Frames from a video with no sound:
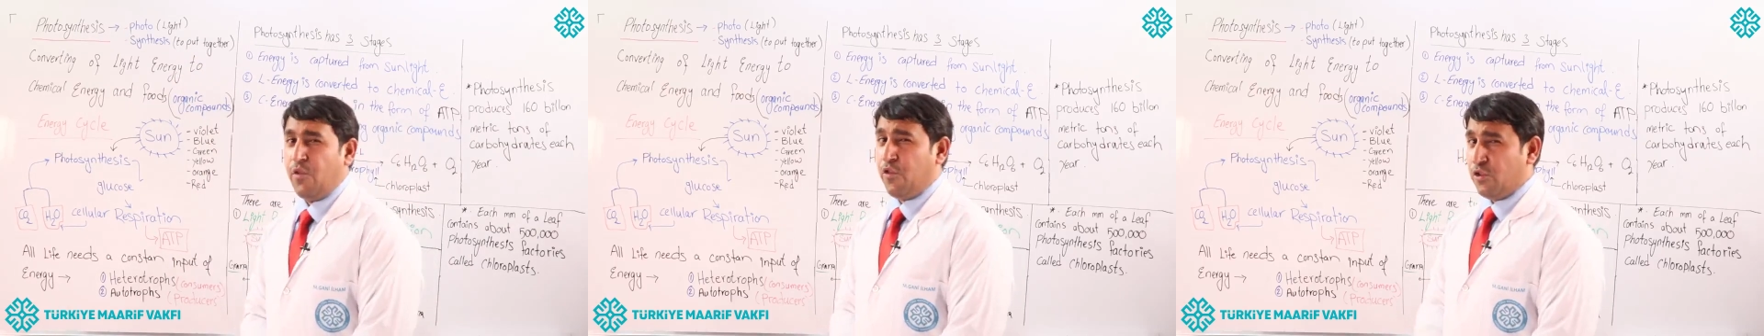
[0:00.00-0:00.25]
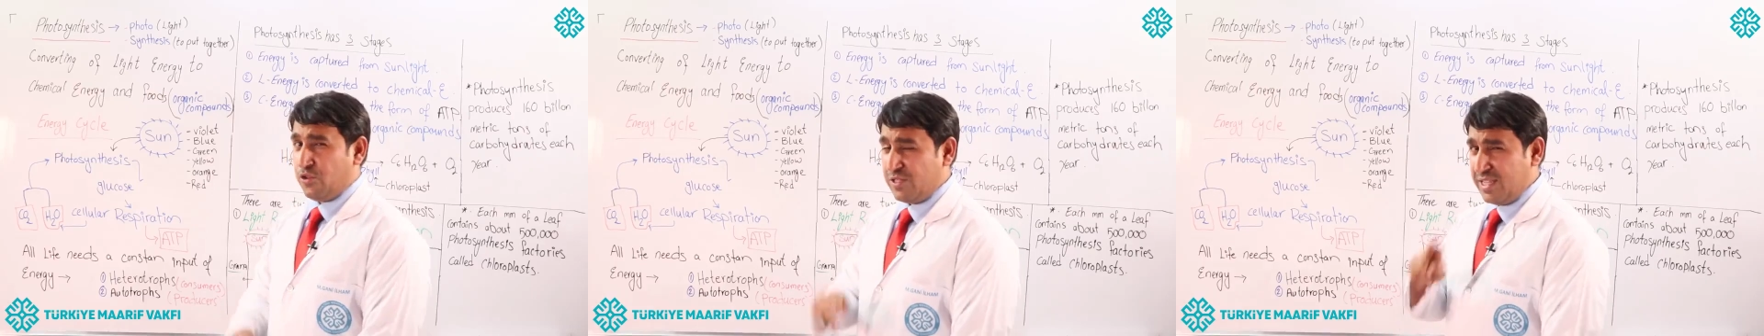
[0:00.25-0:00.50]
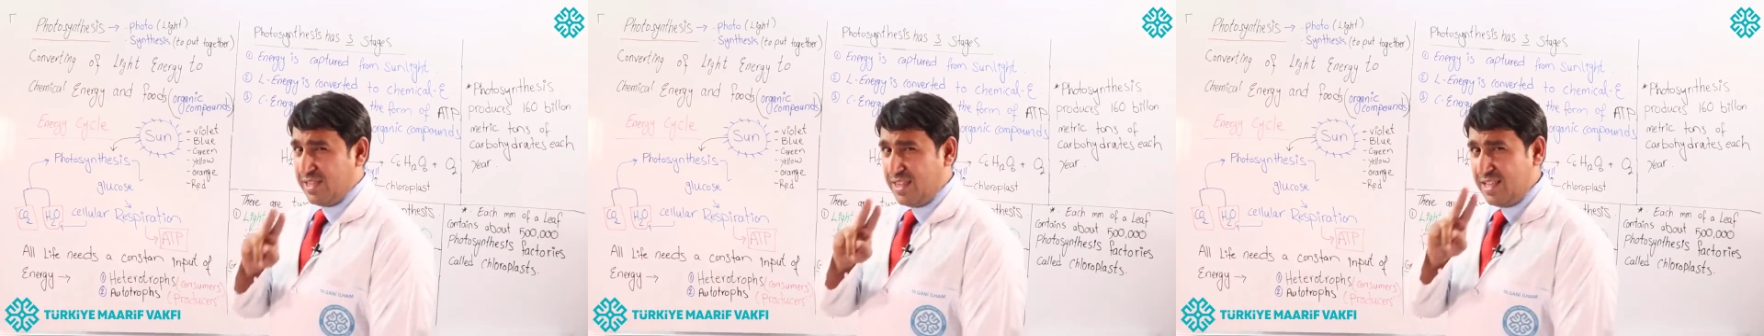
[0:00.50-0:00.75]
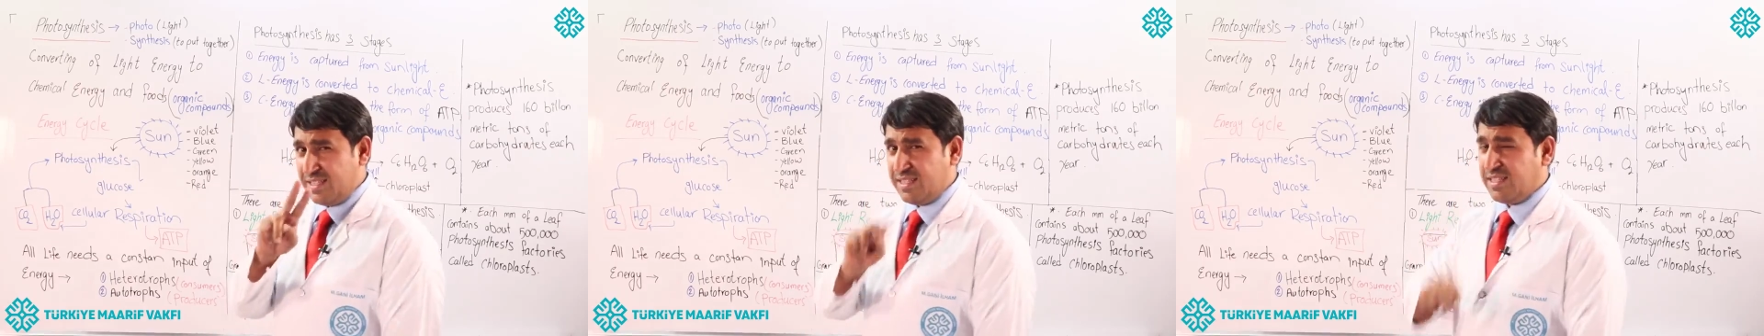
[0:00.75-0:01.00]

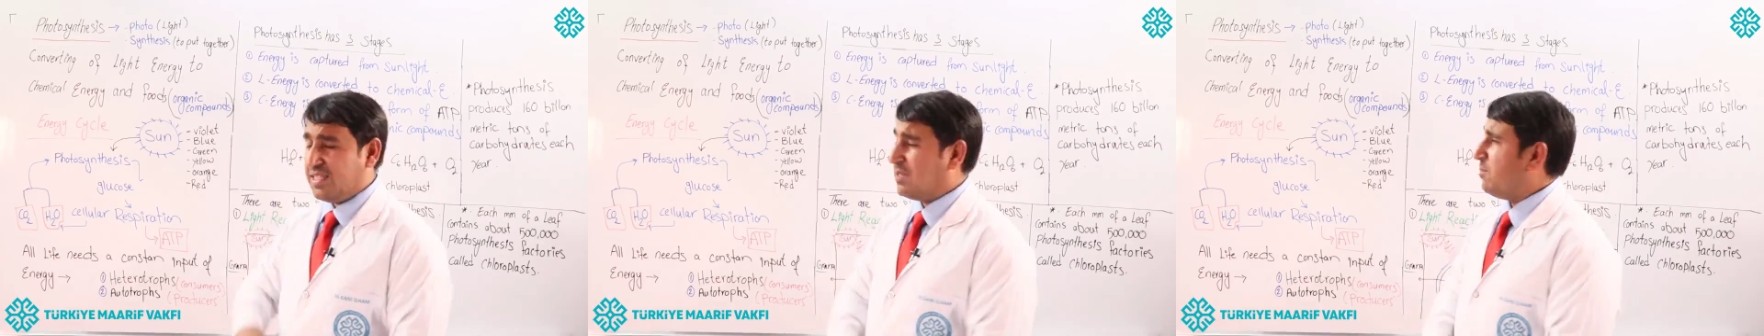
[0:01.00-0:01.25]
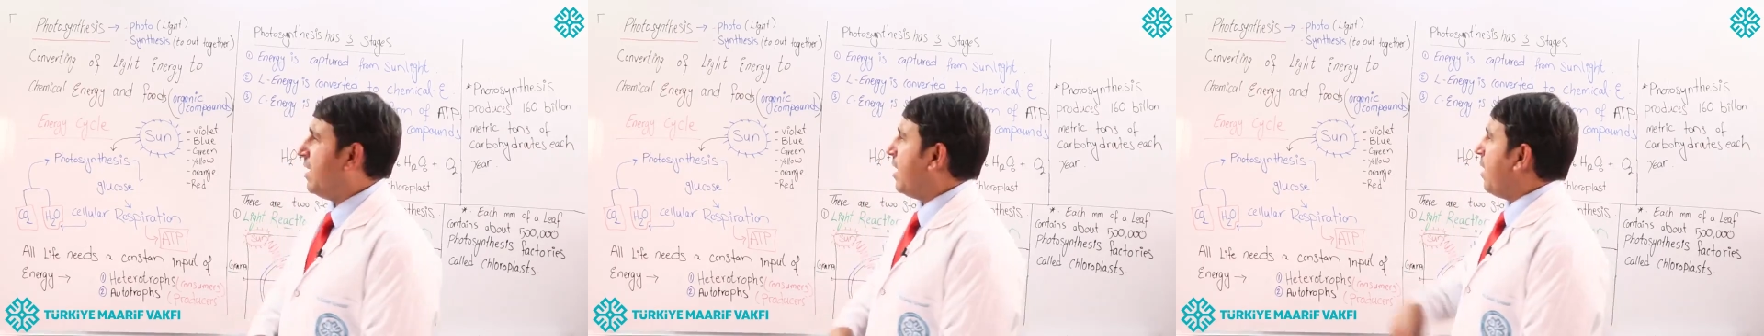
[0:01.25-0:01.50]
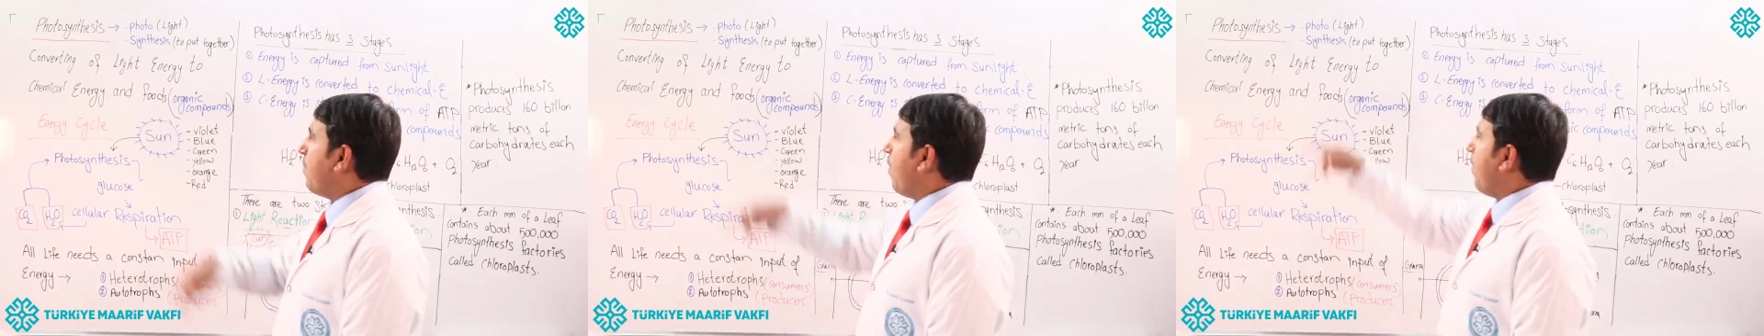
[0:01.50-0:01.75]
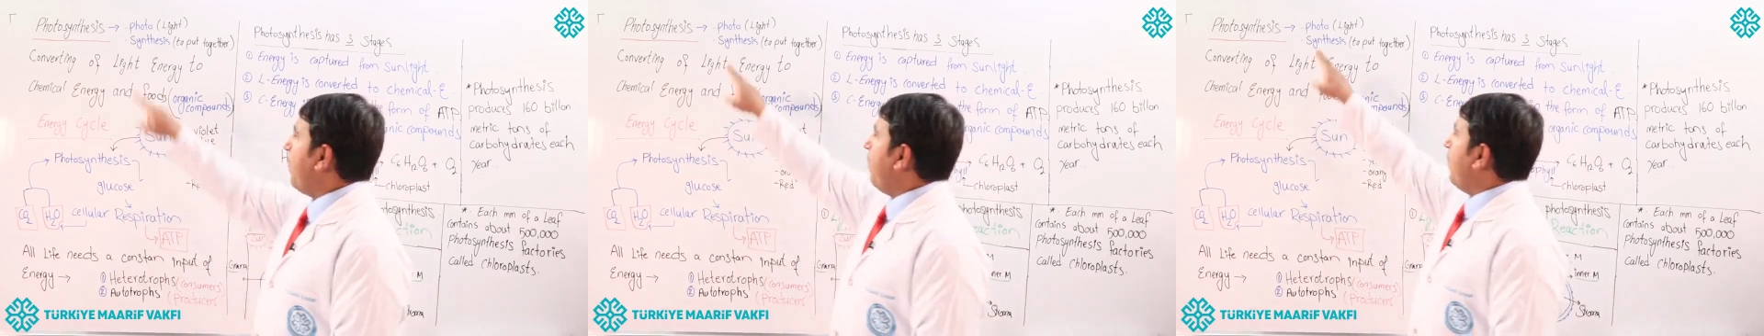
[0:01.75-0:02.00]
Photosynthesis is made up
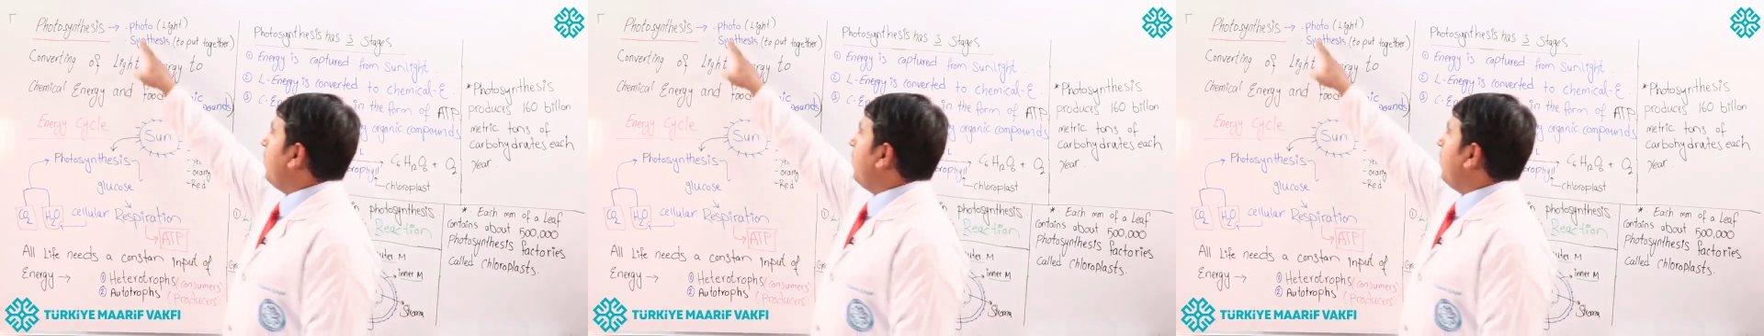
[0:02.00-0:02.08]
of